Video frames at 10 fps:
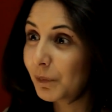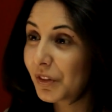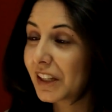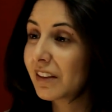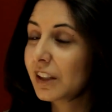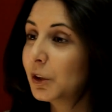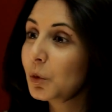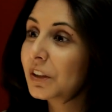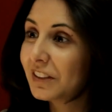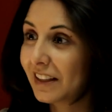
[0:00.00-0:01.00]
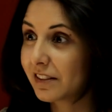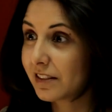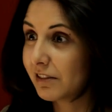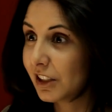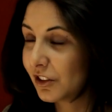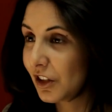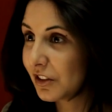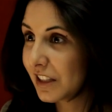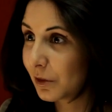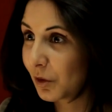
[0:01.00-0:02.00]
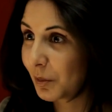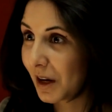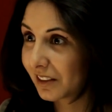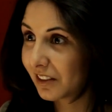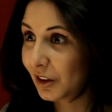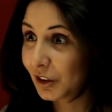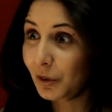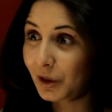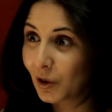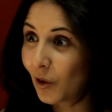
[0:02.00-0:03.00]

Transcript: things that you wouldn't necessarily associate with Pakistan going